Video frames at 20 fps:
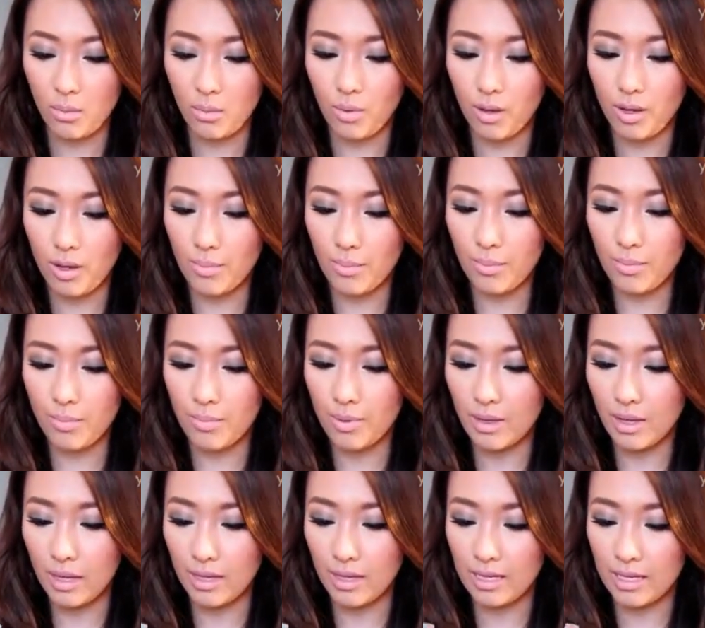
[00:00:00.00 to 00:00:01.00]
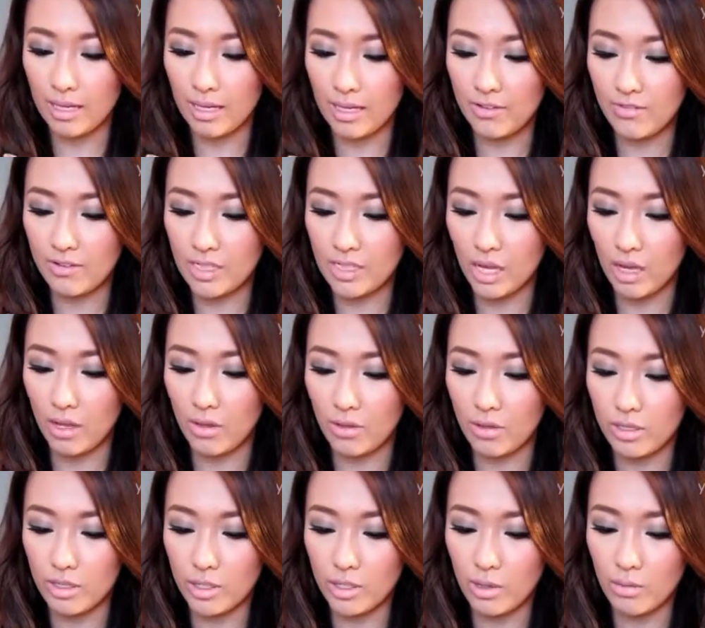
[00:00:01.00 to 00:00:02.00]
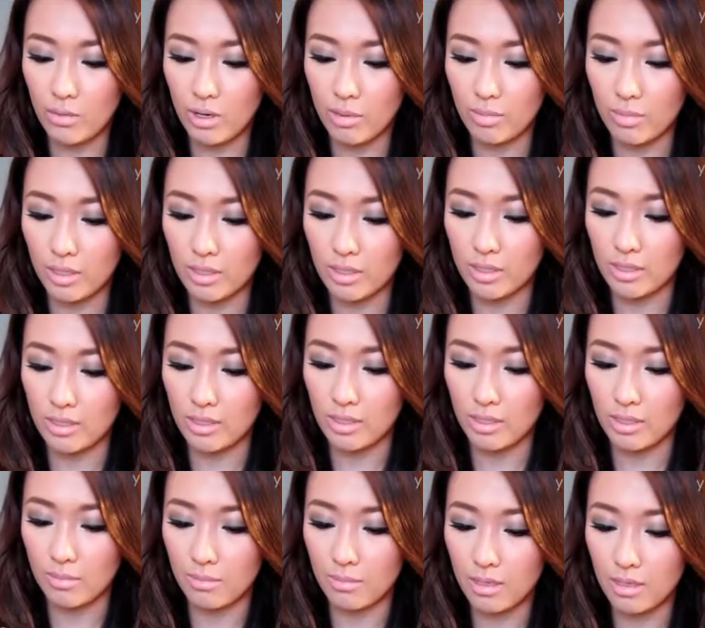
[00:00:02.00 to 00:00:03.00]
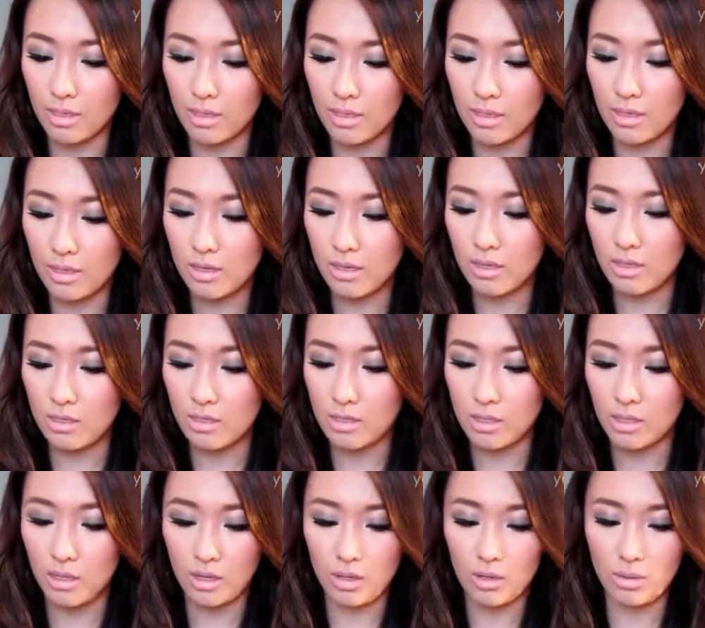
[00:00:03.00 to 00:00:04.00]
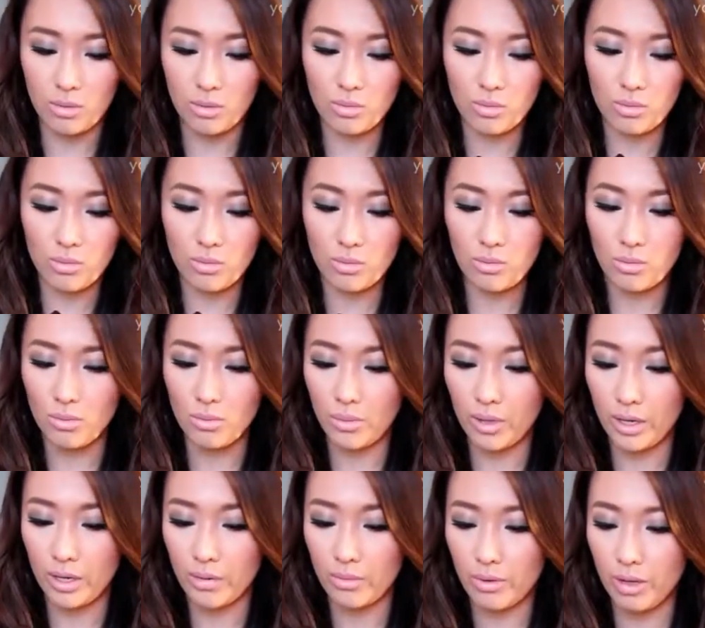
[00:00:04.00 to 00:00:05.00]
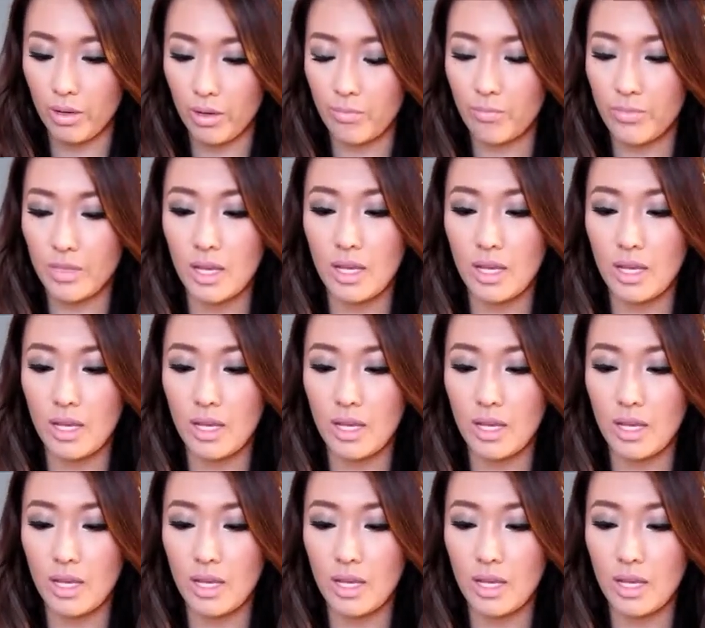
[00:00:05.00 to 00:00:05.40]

well, I can't even tell you. There's no number system, so I don't know.